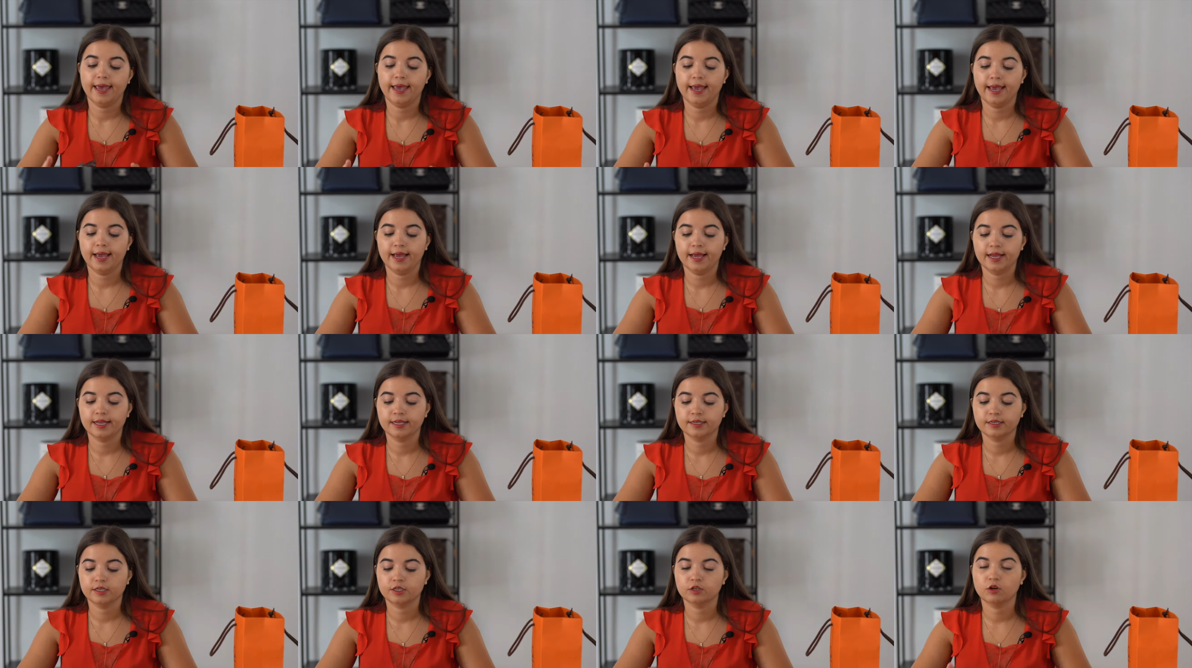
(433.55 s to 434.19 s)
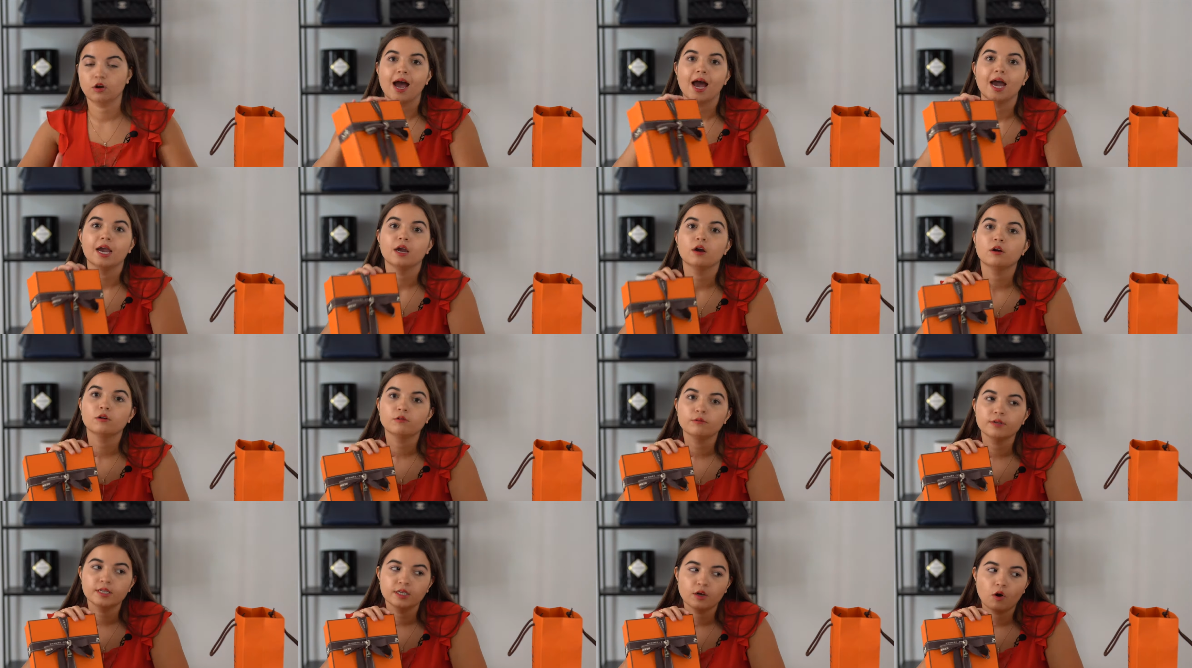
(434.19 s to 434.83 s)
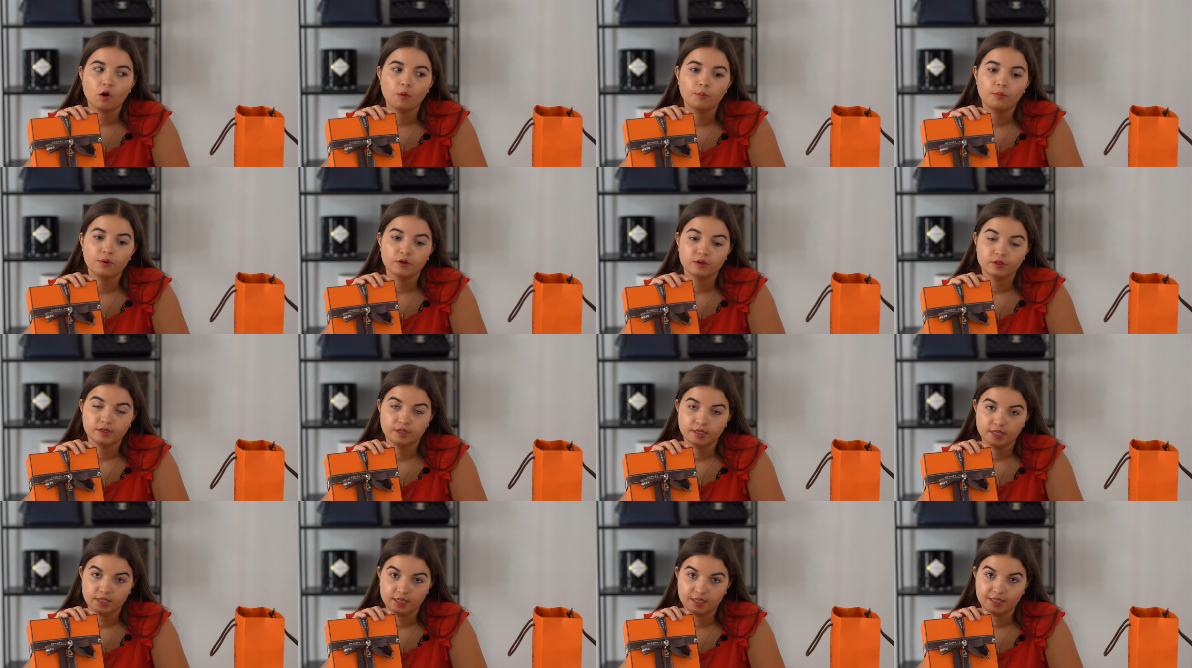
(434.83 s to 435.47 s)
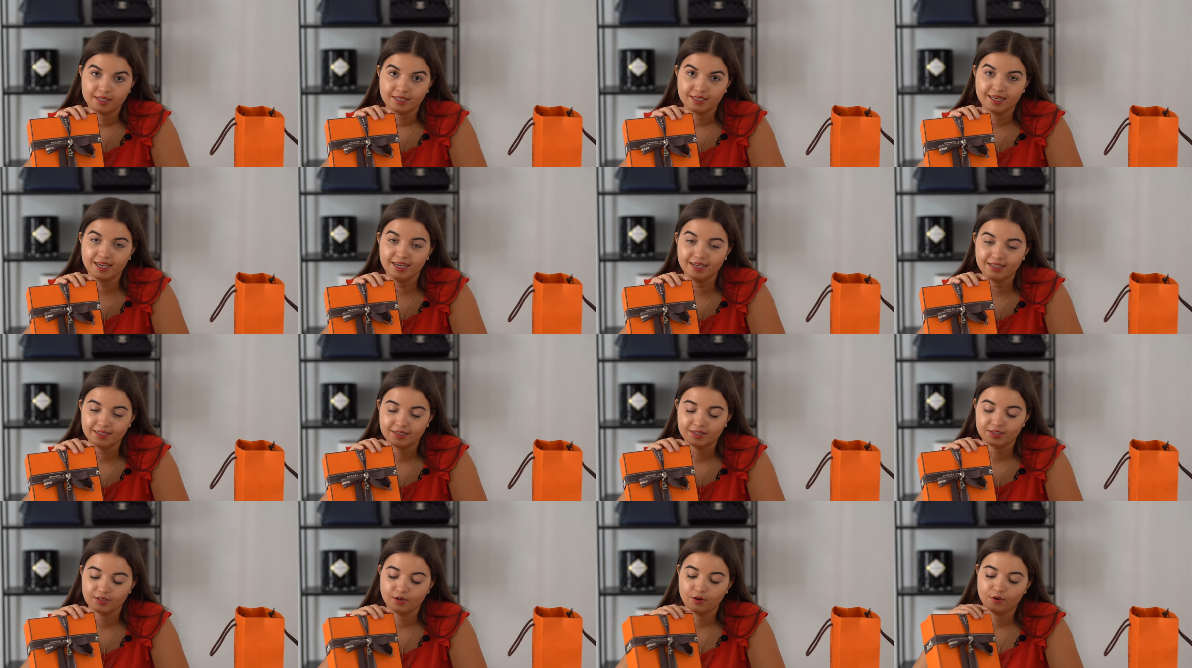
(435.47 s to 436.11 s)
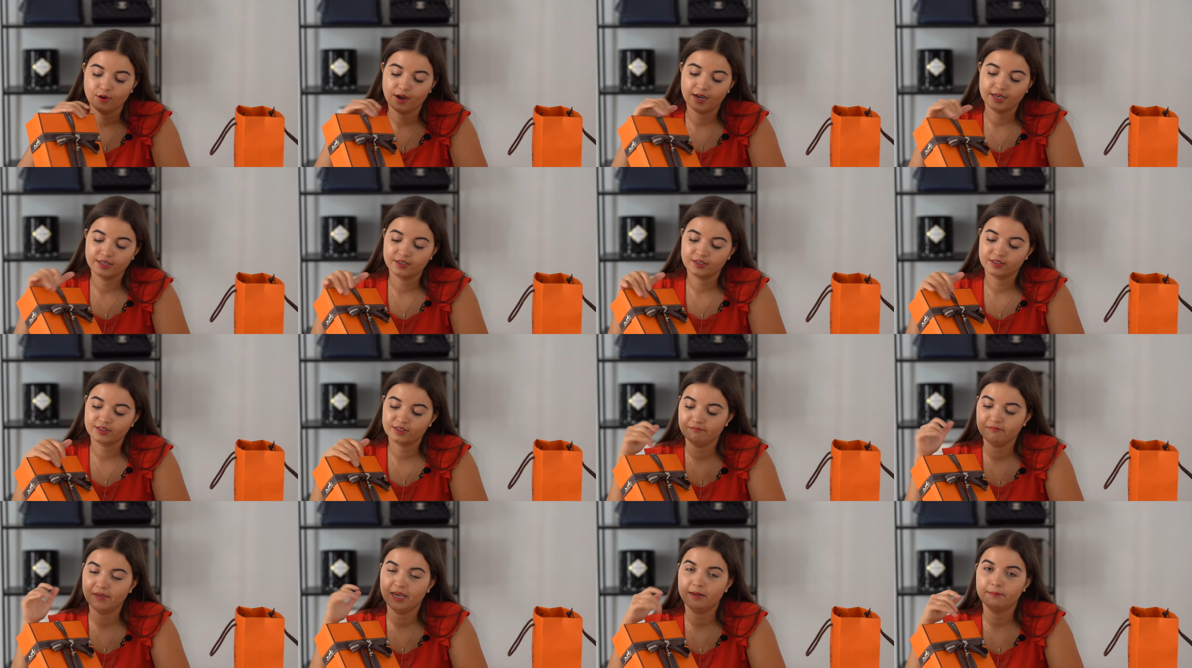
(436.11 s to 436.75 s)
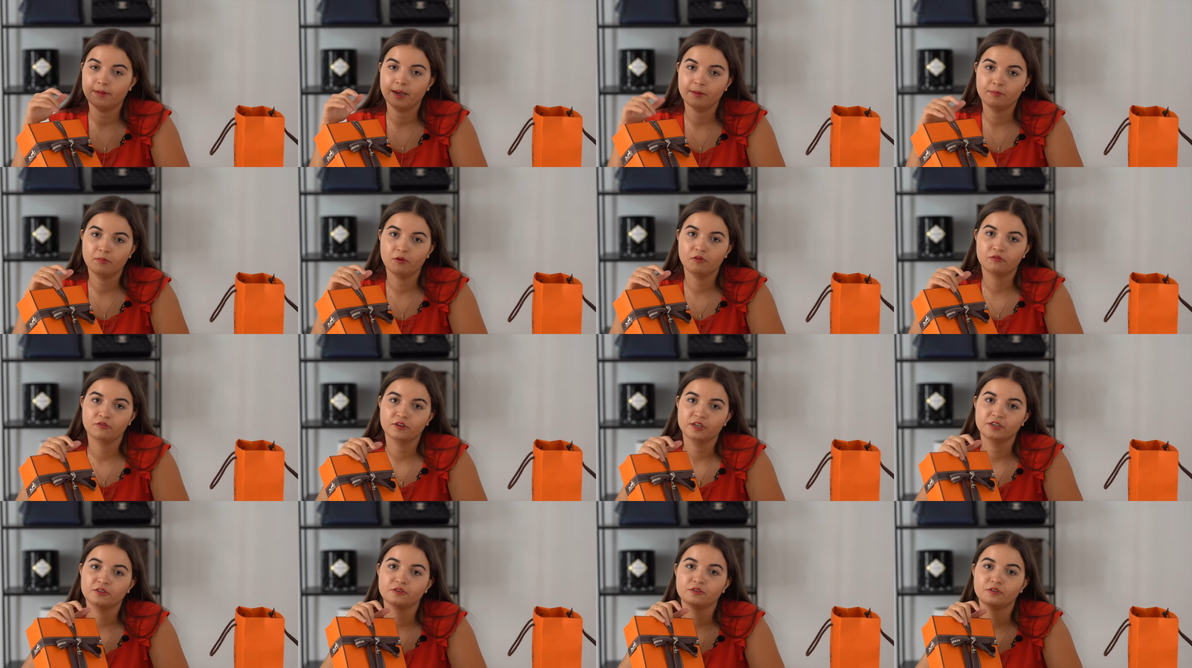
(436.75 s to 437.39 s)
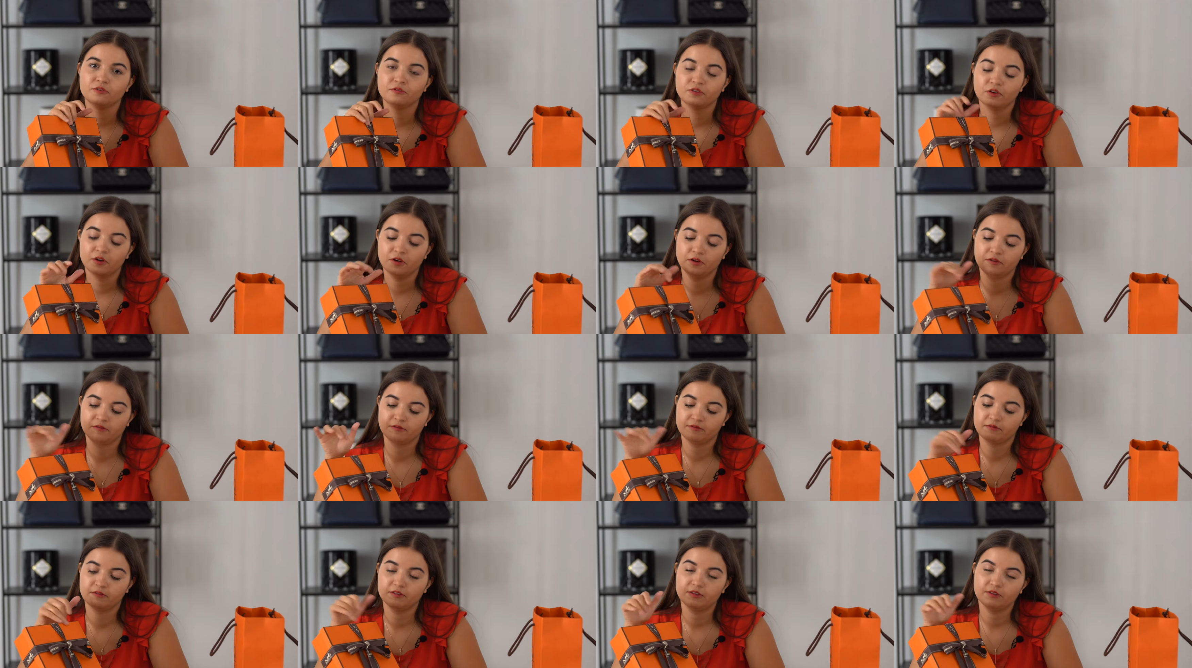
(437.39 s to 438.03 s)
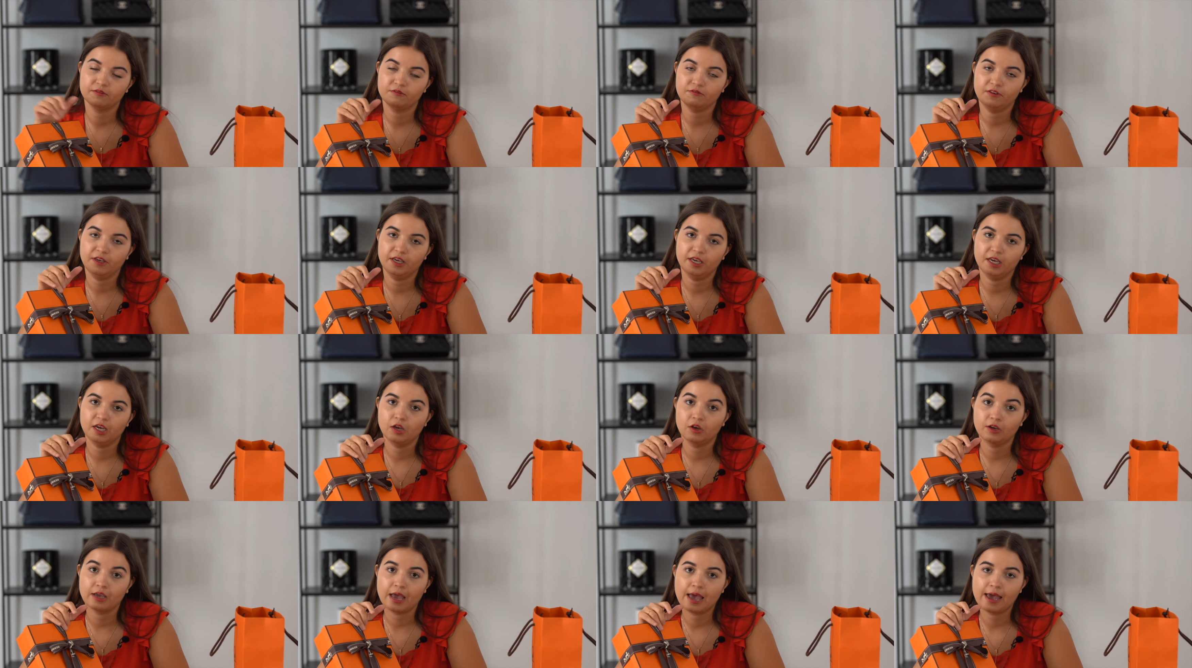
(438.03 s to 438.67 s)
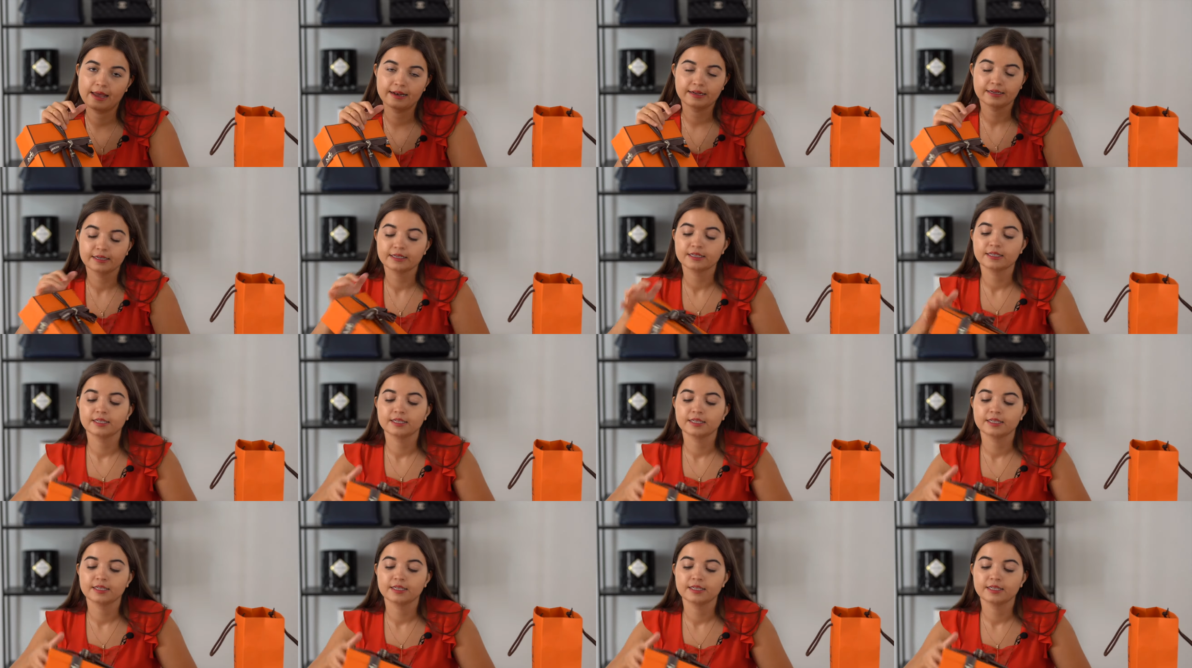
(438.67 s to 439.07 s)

And I already opened it, so I just made my boyfriend to do the thing again.